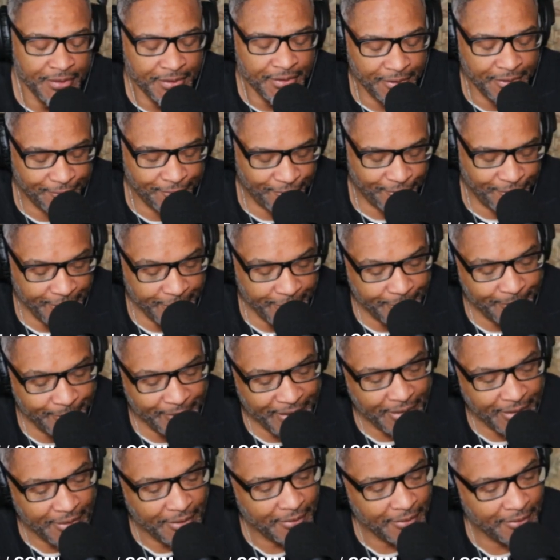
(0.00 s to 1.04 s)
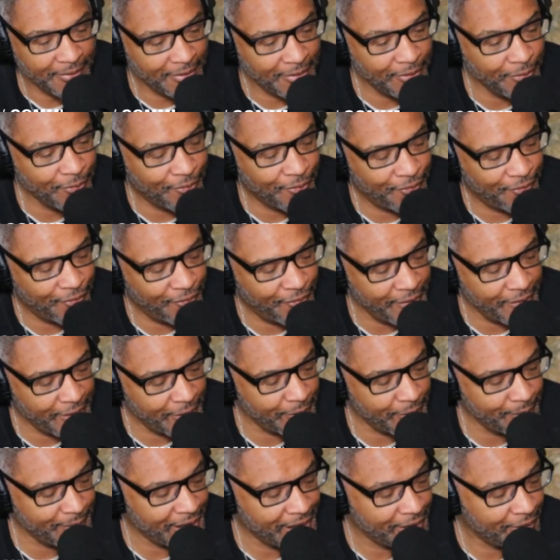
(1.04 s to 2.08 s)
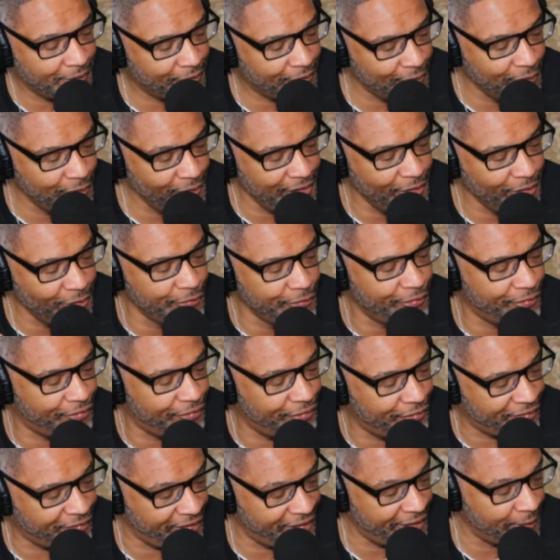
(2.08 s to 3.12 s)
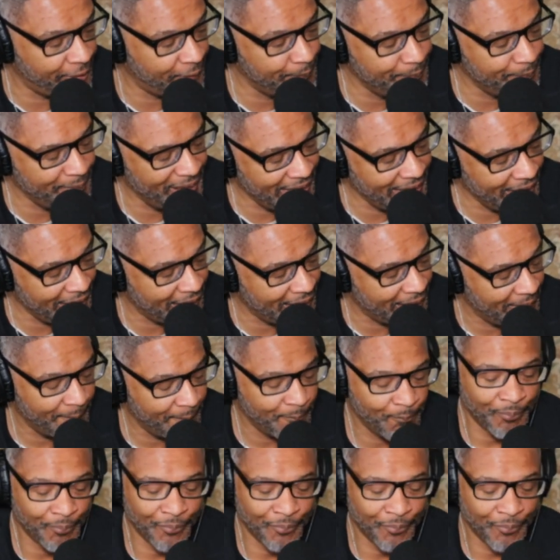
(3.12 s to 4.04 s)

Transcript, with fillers: You feel me? You feel me? Do you feel me?